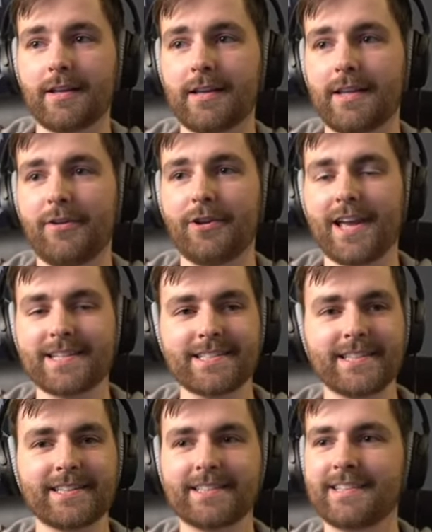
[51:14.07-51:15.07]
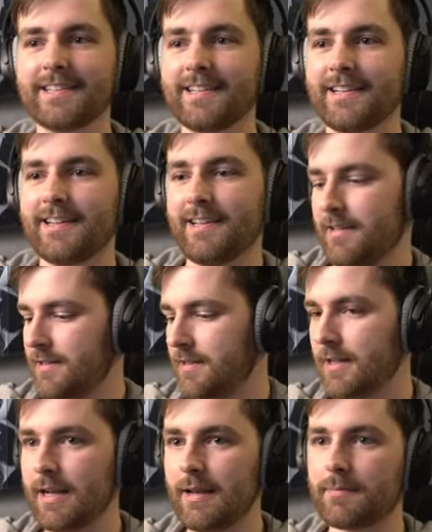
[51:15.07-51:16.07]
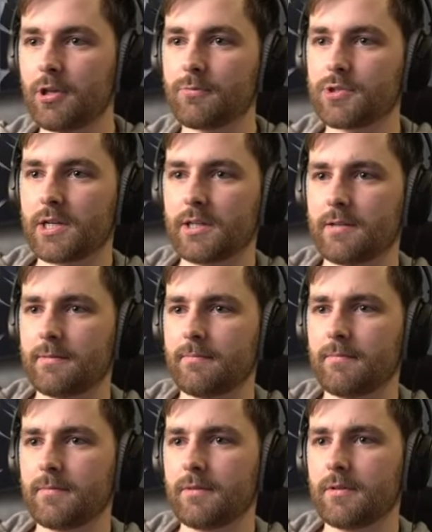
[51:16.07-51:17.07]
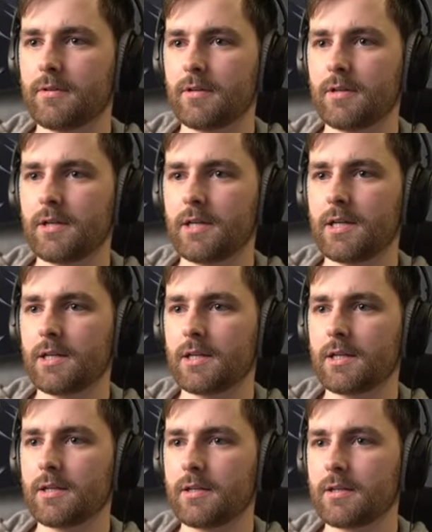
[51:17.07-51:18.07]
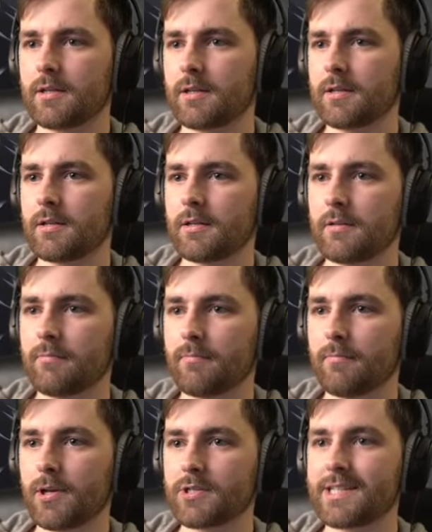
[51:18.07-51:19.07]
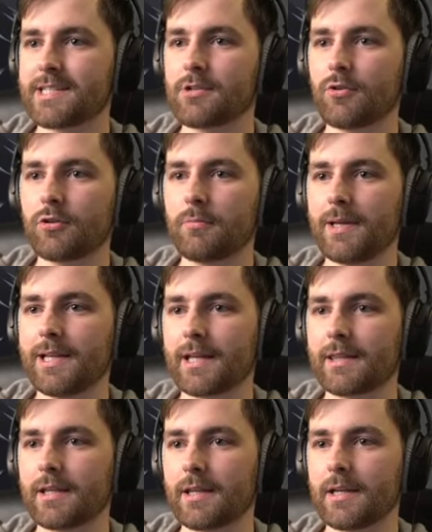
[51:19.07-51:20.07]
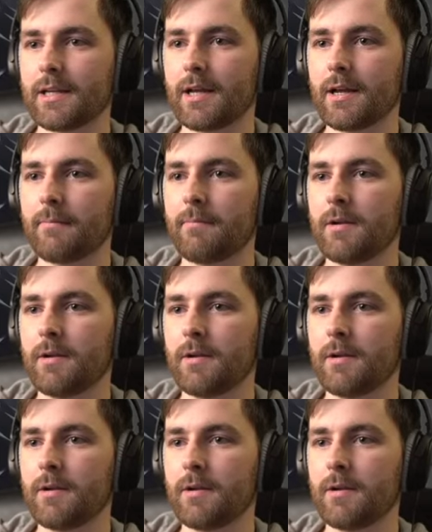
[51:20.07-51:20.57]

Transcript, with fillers: you guessed it, an empty object. And because this is going to be like the, uh,